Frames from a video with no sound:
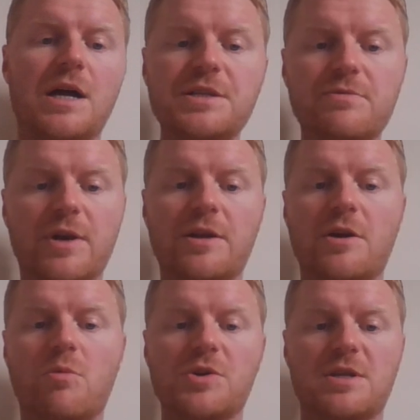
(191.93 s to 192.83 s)
I didn't really
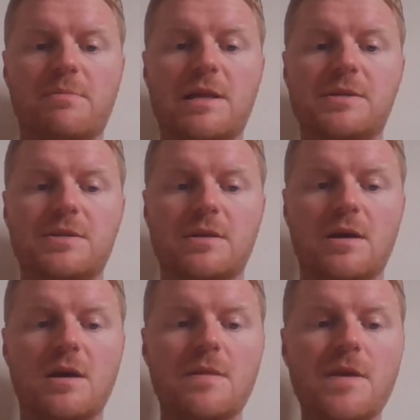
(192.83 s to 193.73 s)
know what I meant.
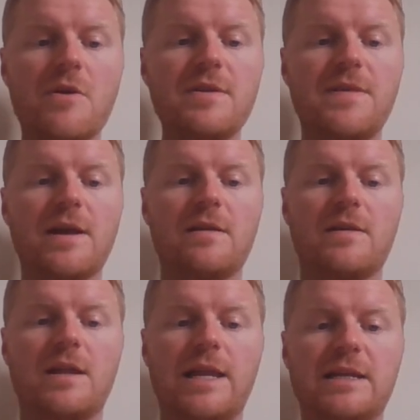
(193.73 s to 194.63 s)
The only thing
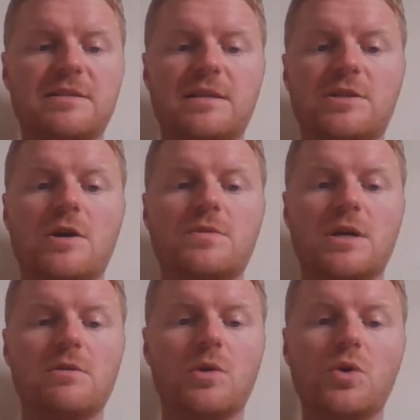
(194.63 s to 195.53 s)
that linked the
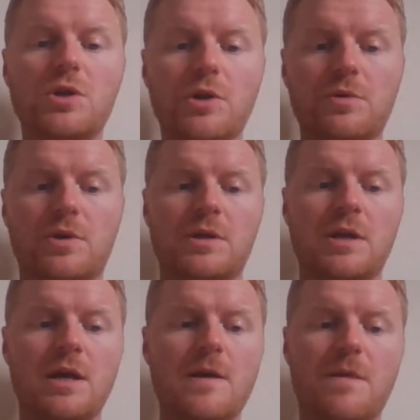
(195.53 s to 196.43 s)
dodo, Lord
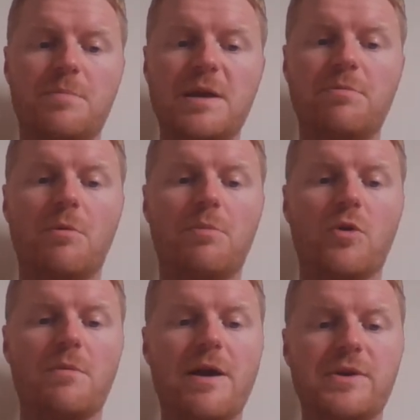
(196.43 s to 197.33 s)
Lucan, the people on
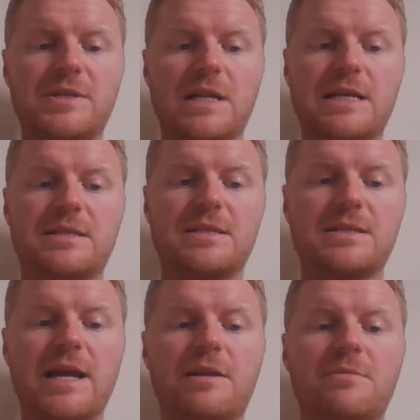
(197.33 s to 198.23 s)
board the Mary Celeste and
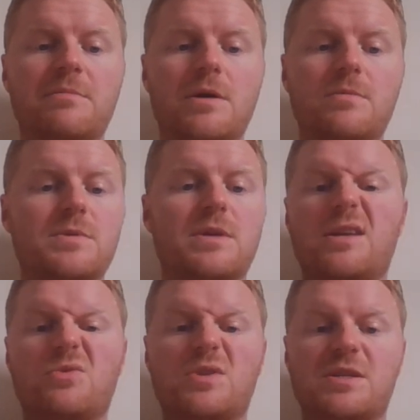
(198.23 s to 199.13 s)
Salem was that
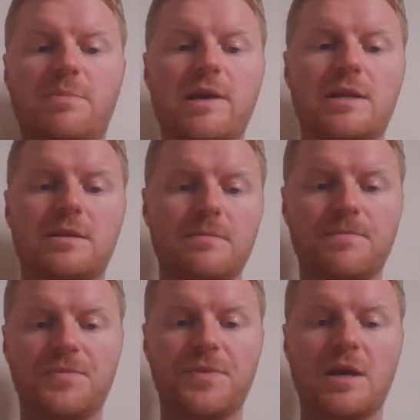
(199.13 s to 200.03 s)
they'd all disappeared.
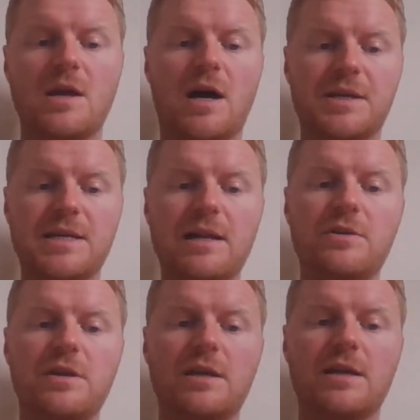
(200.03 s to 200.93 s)
I sat
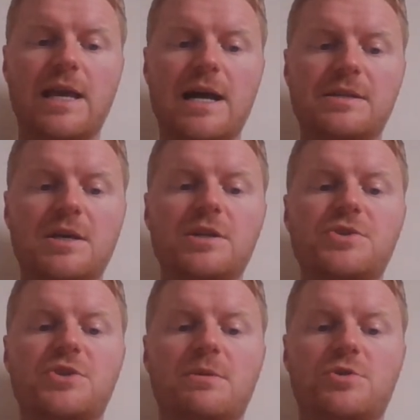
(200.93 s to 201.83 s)
looking at Kat's
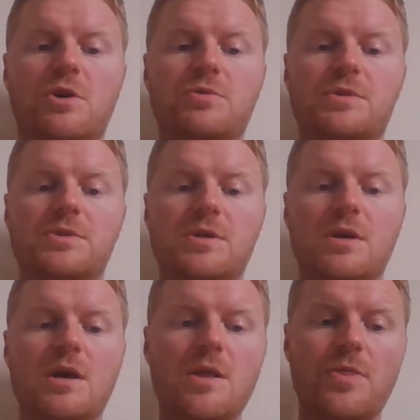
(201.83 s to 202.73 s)
hunched up shoulders.
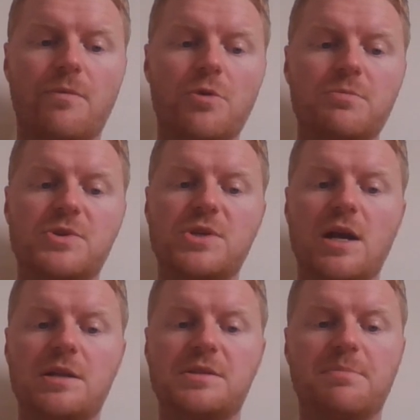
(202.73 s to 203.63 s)
The room was
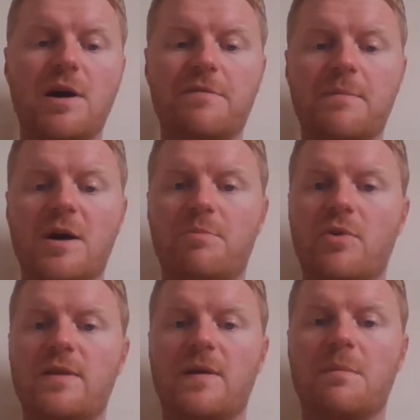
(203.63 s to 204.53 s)
silent apart from her
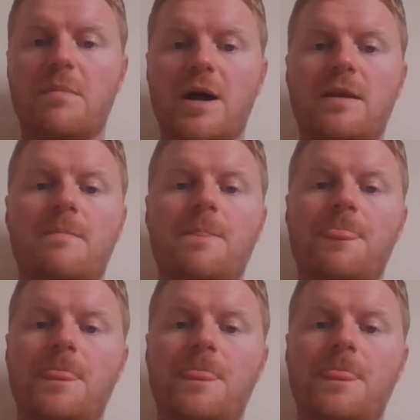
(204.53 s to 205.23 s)
breathing and mine.